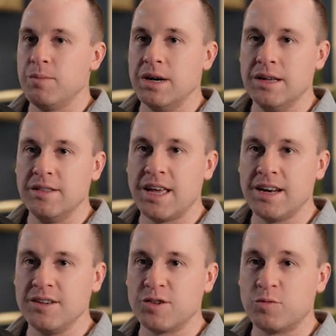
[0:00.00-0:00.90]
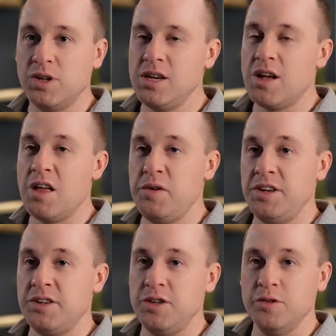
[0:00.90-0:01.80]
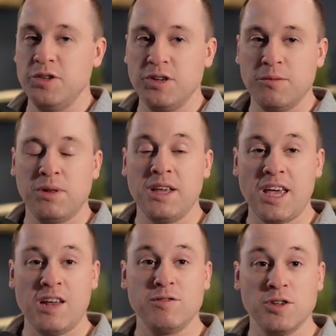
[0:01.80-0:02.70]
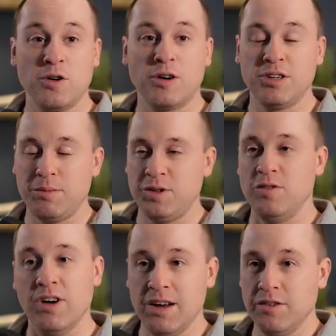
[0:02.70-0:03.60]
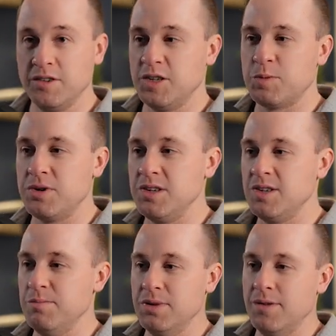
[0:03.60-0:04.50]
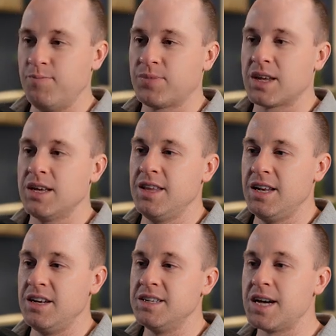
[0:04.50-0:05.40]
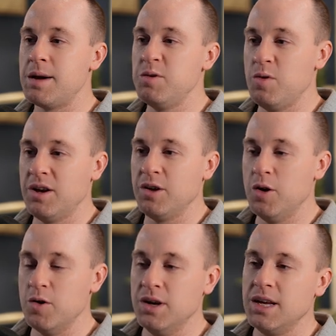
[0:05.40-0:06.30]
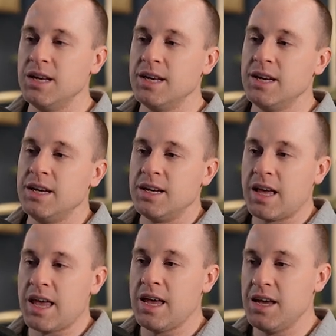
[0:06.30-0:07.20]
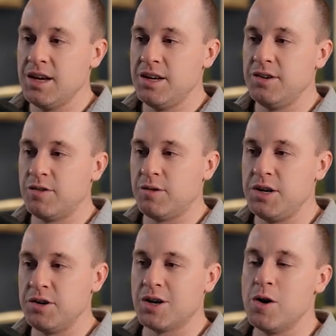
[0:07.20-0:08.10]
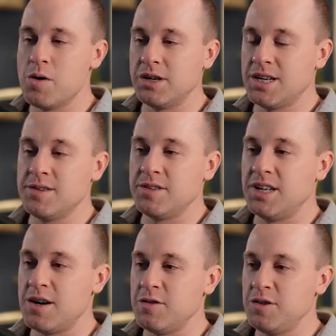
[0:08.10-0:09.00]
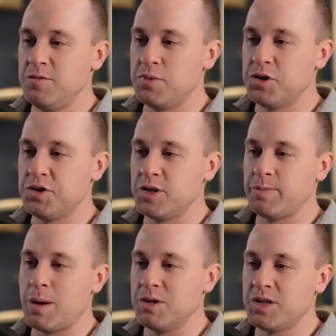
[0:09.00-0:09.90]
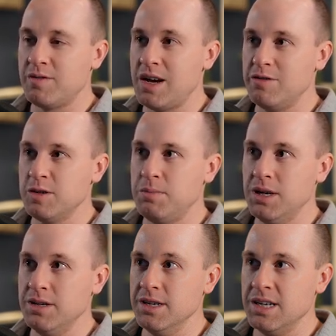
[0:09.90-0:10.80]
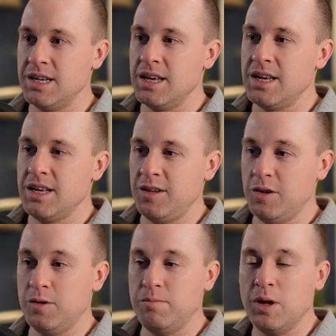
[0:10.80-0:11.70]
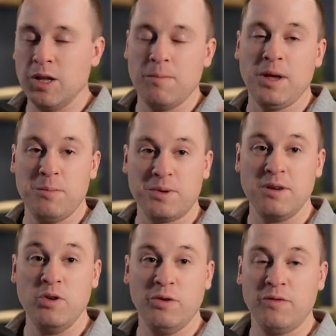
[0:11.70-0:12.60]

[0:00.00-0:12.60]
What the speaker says: but that is really all you need to do to get PlayCanvas hooked up to VIVERSE. It's pretty simple. And then anytime you want to go and run your code and test it out, you push this Publish to VIVERSE button, and it'll pull up a preview